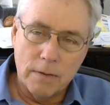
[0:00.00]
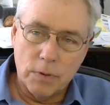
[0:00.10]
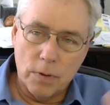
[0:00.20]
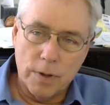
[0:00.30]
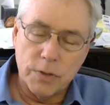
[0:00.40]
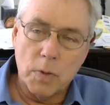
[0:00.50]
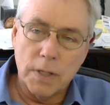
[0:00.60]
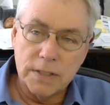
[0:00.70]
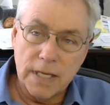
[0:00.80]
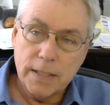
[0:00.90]
Florida's
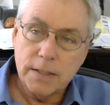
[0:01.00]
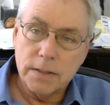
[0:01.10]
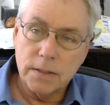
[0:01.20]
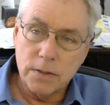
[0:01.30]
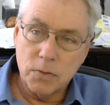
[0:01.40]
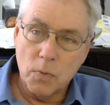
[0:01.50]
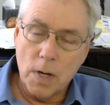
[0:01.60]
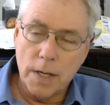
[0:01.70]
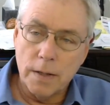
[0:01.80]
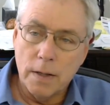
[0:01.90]
one, Texas is
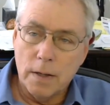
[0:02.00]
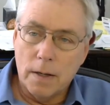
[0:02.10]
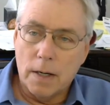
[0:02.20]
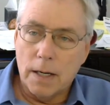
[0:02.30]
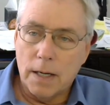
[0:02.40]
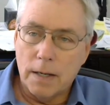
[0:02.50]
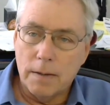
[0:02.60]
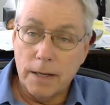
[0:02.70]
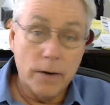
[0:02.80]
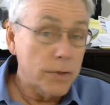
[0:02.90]
one,
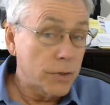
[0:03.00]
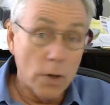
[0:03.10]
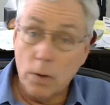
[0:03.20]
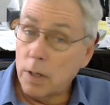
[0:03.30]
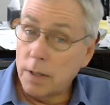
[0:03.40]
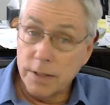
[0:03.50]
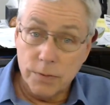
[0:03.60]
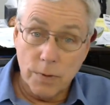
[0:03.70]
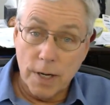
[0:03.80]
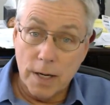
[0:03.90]
Arizona
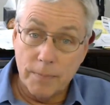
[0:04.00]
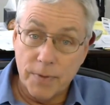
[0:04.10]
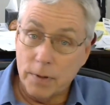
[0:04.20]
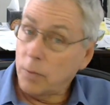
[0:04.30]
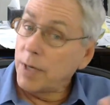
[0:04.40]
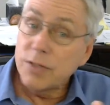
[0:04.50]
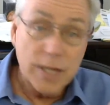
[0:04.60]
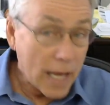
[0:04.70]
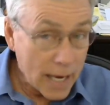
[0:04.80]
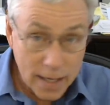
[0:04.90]
is right up there,
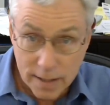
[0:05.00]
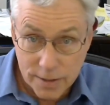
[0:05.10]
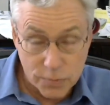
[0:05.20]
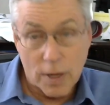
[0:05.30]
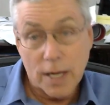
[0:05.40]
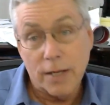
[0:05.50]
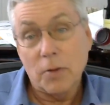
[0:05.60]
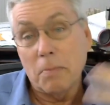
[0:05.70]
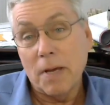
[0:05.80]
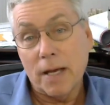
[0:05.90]
Louisiana is right in
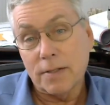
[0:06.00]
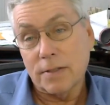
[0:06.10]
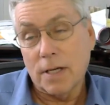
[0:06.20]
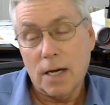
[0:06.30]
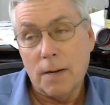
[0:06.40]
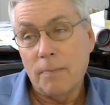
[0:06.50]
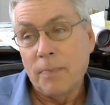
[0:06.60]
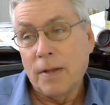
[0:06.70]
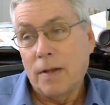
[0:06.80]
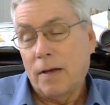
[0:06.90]
the mix.
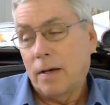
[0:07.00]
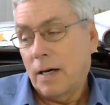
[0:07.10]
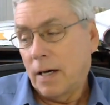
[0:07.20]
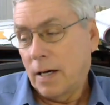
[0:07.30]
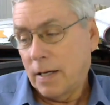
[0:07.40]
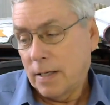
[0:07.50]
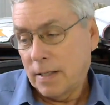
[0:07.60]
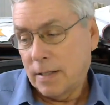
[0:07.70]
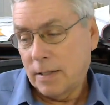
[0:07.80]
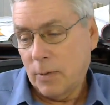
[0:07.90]
Where
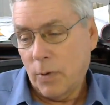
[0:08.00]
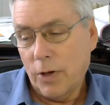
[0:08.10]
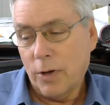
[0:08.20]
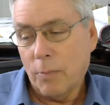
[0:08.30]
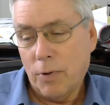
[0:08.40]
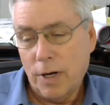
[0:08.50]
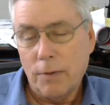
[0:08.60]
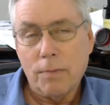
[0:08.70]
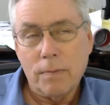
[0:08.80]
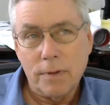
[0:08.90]

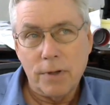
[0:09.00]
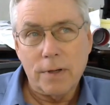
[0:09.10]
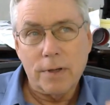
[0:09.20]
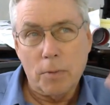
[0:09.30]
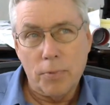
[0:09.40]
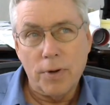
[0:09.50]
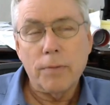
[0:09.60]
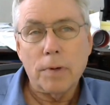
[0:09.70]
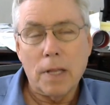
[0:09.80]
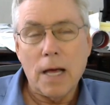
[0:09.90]
they're pretty
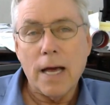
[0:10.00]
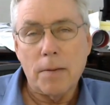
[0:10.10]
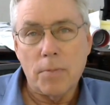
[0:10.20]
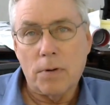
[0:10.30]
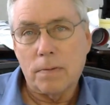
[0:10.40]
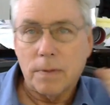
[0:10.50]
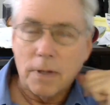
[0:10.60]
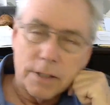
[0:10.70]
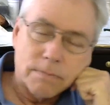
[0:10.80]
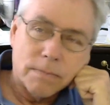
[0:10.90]
reliable,
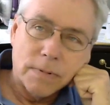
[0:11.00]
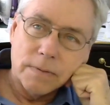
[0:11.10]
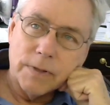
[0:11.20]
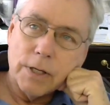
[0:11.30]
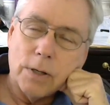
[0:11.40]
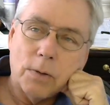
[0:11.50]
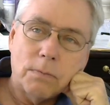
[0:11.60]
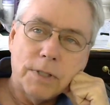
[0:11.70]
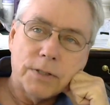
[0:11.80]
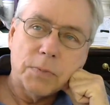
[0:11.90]
you know,
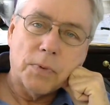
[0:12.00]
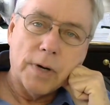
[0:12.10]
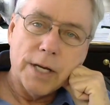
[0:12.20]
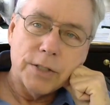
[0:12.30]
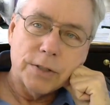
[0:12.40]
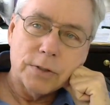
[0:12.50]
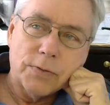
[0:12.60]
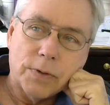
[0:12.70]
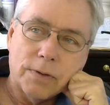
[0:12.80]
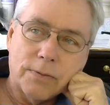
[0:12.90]
inspirations
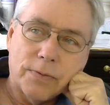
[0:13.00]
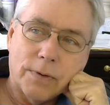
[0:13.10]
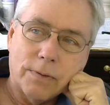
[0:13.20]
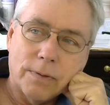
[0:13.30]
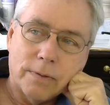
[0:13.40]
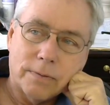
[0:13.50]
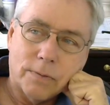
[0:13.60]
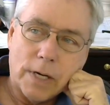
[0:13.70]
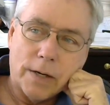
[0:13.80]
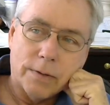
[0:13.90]
for
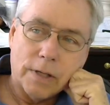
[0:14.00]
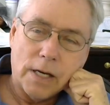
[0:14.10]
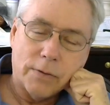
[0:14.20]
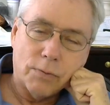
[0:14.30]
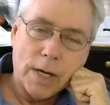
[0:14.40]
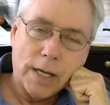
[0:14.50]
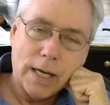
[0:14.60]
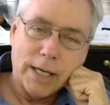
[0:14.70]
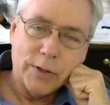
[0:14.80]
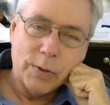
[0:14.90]
the kind of writing
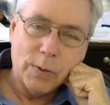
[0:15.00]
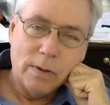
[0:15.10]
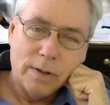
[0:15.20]
I do.